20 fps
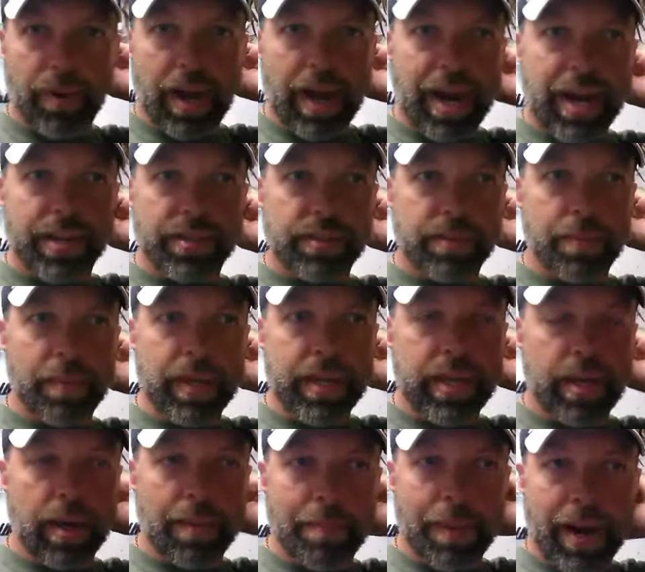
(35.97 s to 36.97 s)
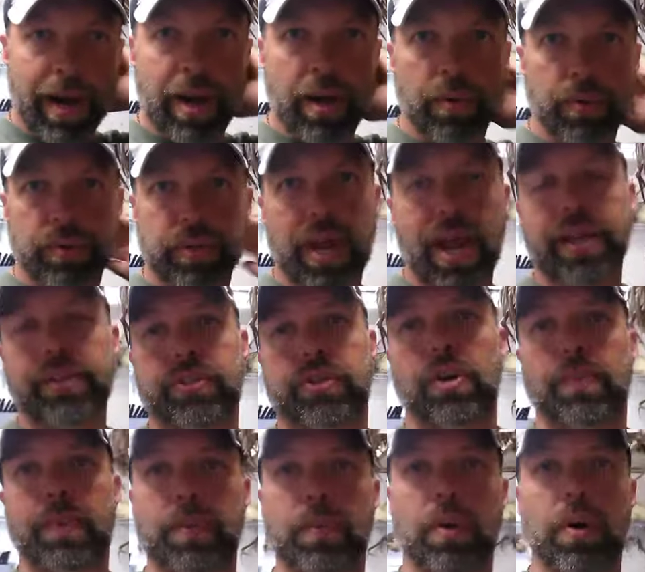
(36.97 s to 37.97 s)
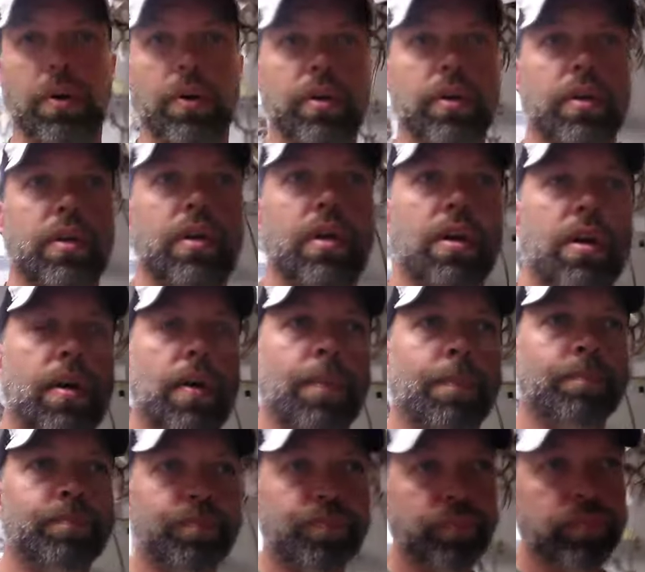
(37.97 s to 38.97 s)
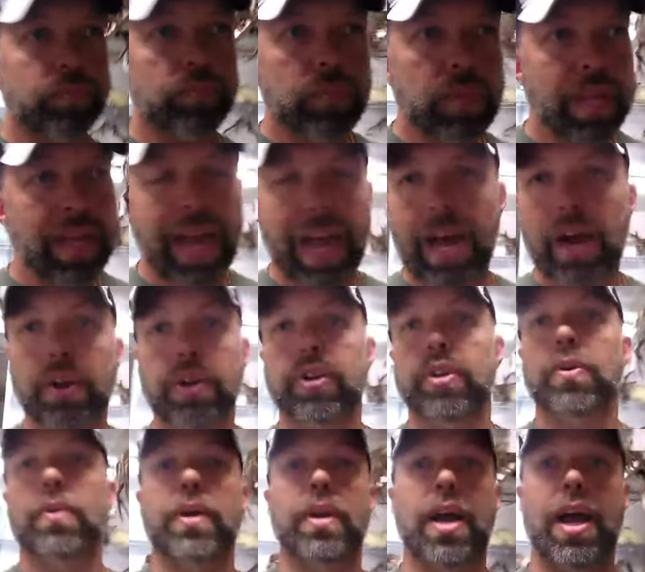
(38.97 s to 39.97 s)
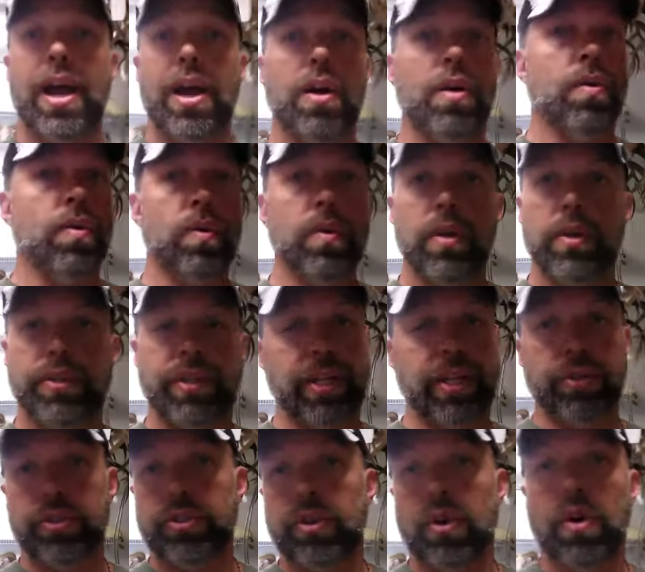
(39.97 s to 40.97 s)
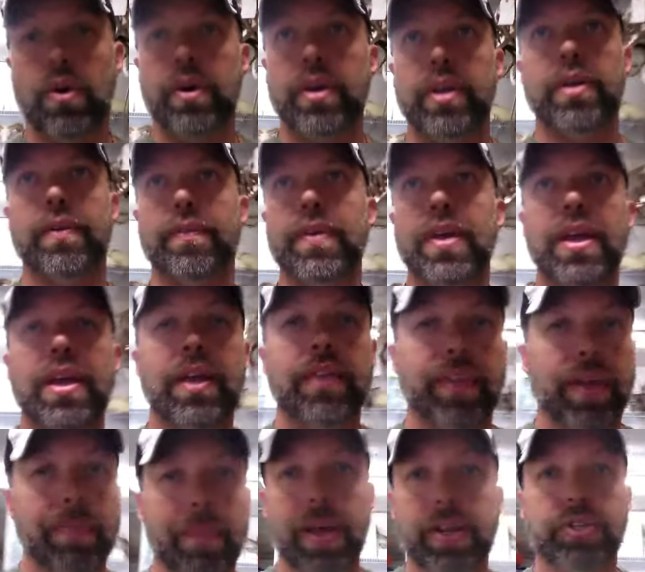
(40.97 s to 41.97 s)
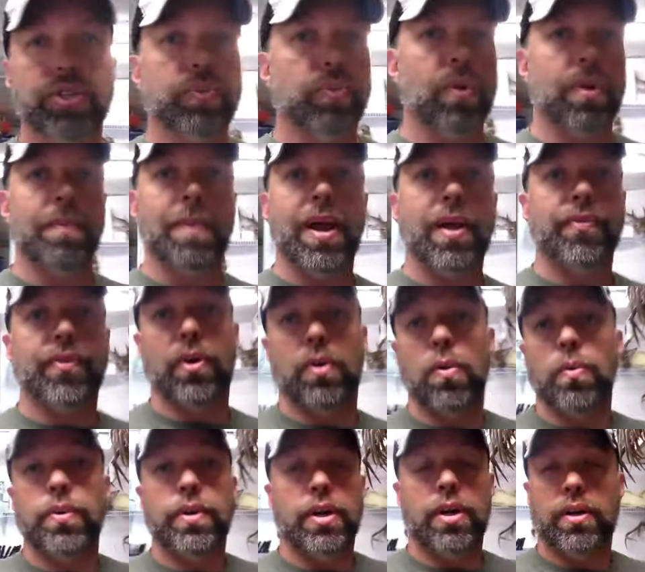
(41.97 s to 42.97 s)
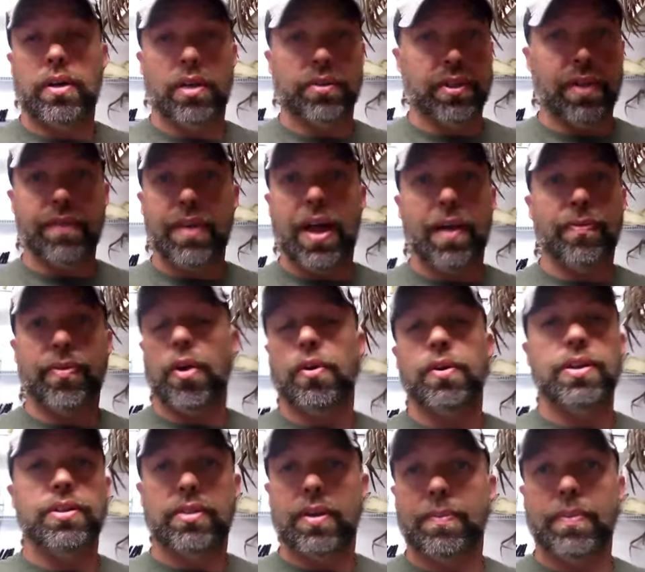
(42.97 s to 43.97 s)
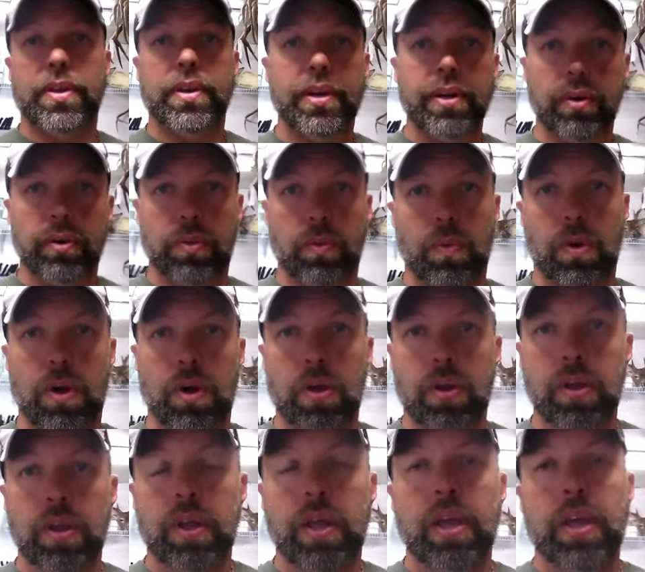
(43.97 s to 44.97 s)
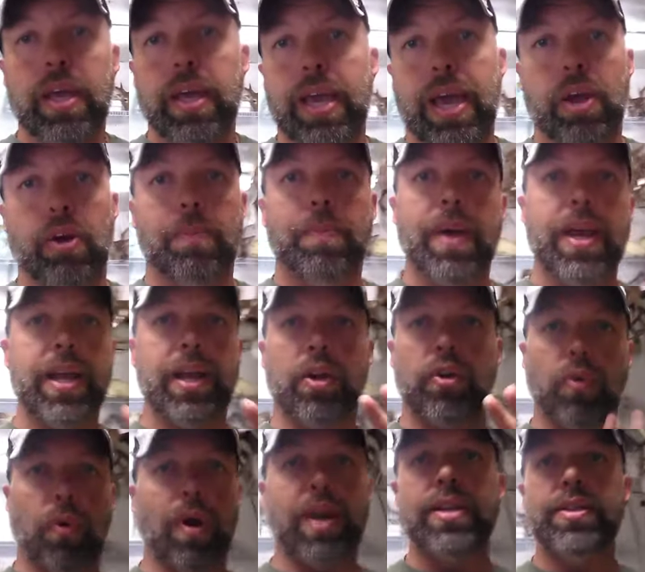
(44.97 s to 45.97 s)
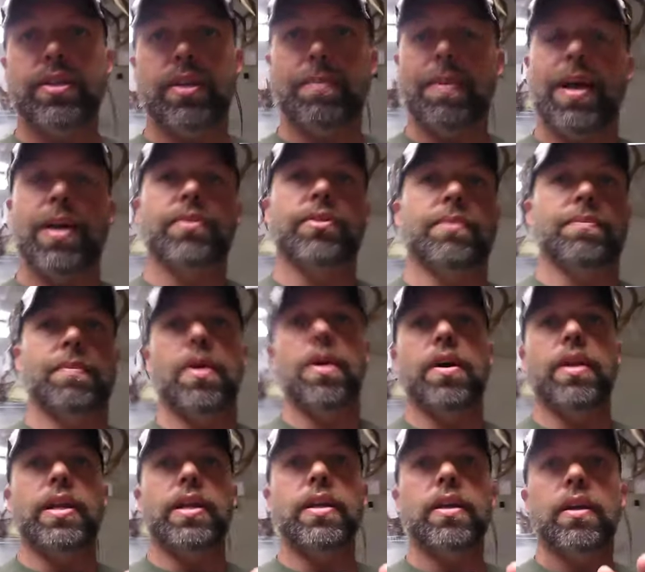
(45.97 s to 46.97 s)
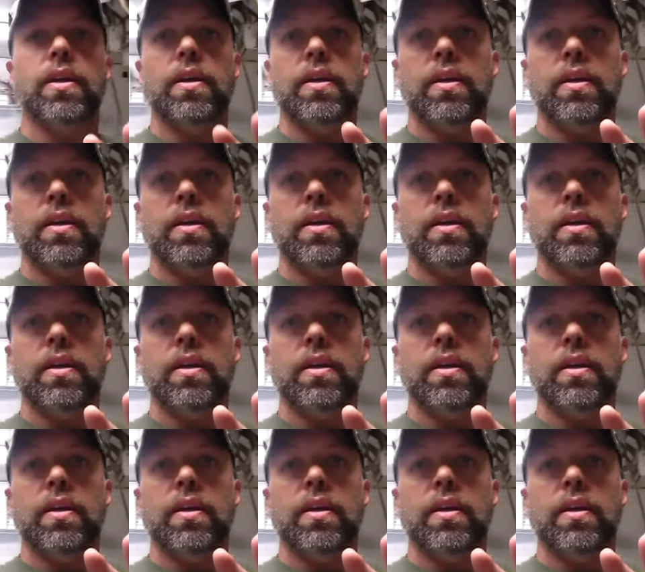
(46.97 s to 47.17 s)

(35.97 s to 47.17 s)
ask me about taxidermy work, how to do it, how to get started. If they may just want to mount their own deer because they've got 30-something deer on the wall and are paying crazy amounts of money